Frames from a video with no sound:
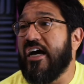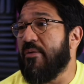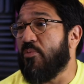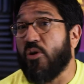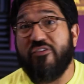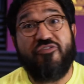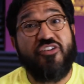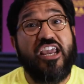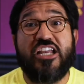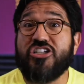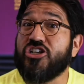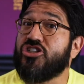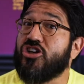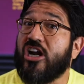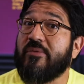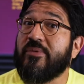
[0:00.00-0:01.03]
Or if you get your
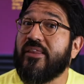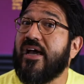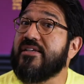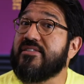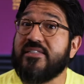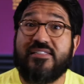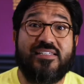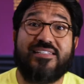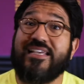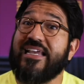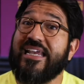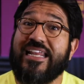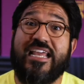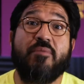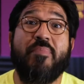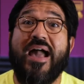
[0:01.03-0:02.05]
journeyman license, it's like
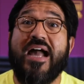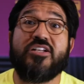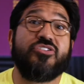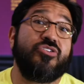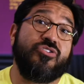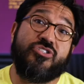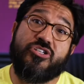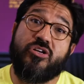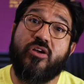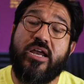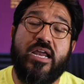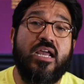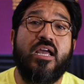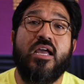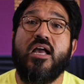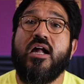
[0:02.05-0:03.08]
getting a bachelor's degree.
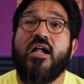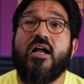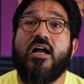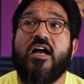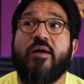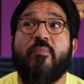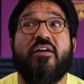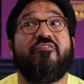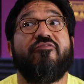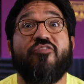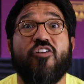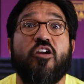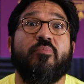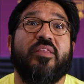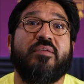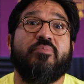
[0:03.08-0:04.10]
I
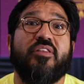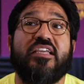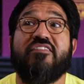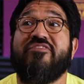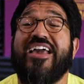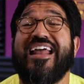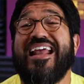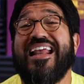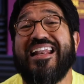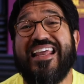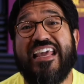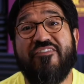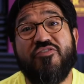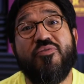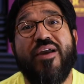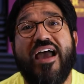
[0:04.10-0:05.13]
firmly believe that. And
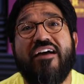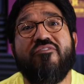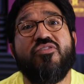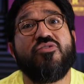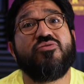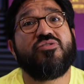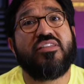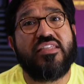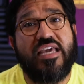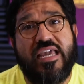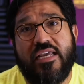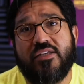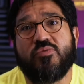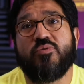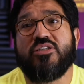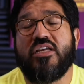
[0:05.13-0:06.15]
if you have those
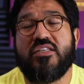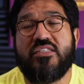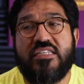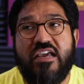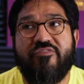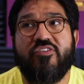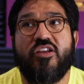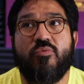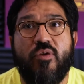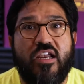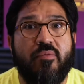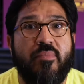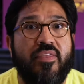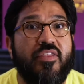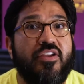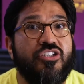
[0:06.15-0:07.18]
things, which I definitely
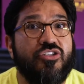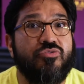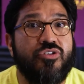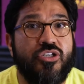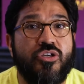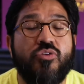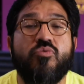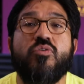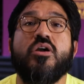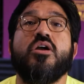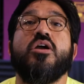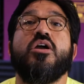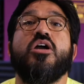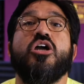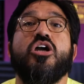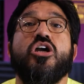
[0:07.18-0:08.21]
recommend that you do,
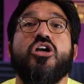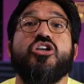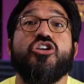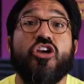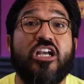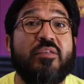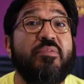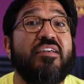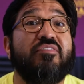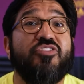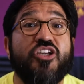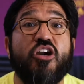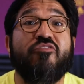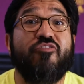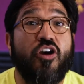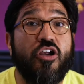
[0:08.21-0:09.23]
you're gonna be able to
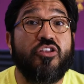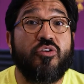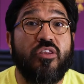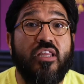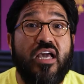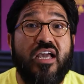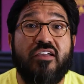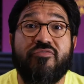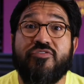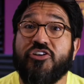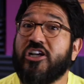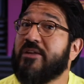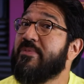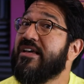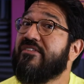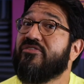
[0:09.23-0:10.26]
go farther in life. You're
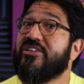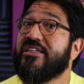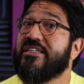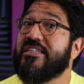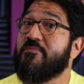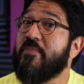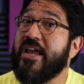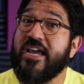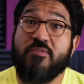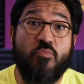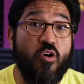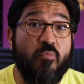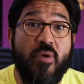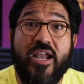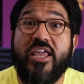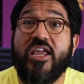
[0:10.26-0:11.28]
gonna be able to demand more
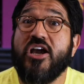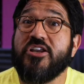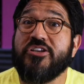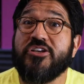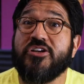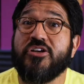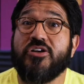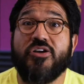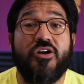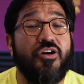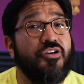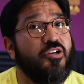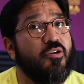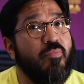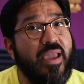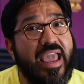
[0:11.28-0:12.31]
money on your
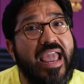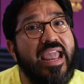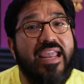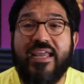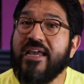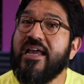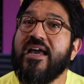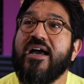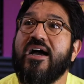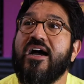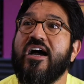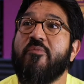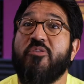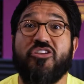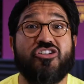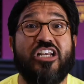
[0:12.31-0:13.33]
pay,
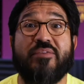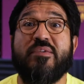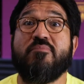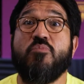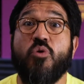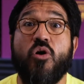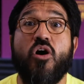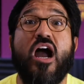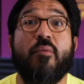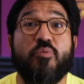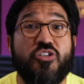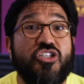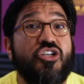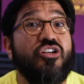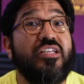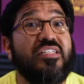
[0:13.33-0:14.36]
and there's gonna be more
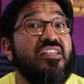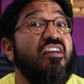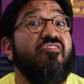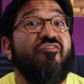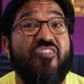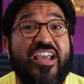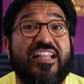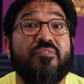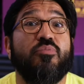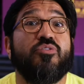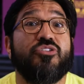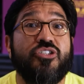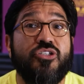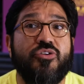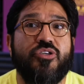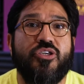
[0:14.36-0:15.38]
opportunities available
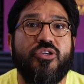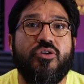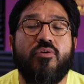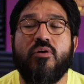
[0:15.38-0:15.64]
to you.